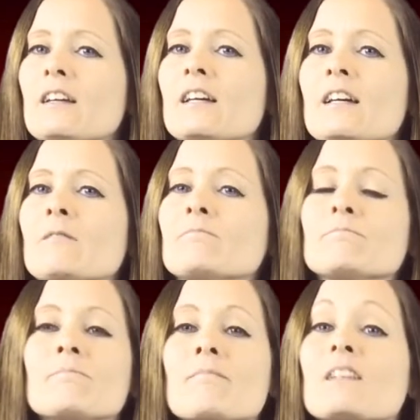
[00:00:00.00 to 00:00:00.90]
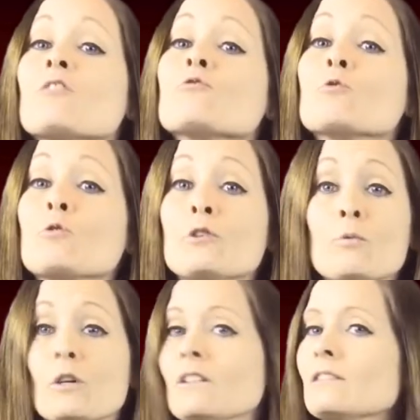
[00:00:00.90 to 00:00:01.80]
um, the
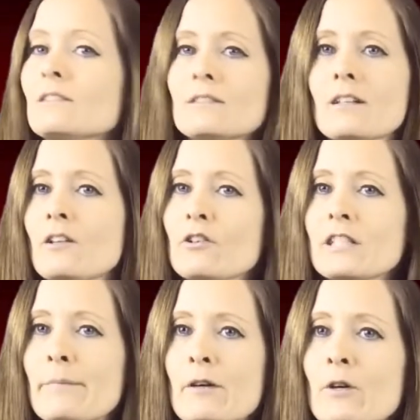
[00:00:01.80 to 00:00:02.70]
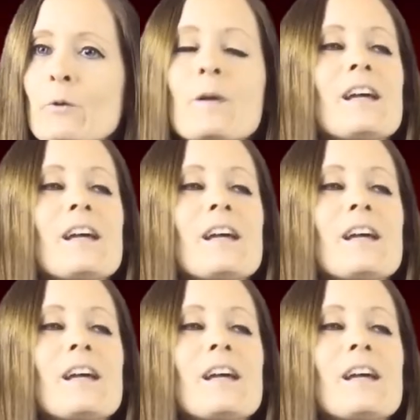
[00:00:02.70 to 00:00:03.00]
world a long time ago.